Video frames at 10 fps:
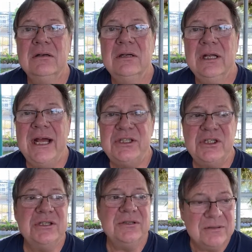
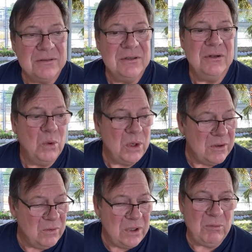Yes, we
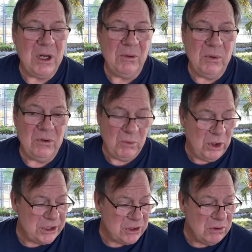
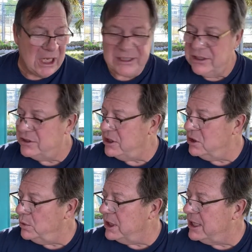really do like the teal.
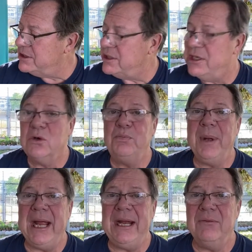We got teal
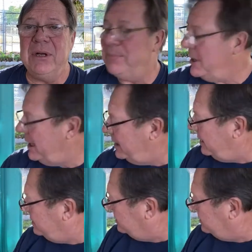paint. We painted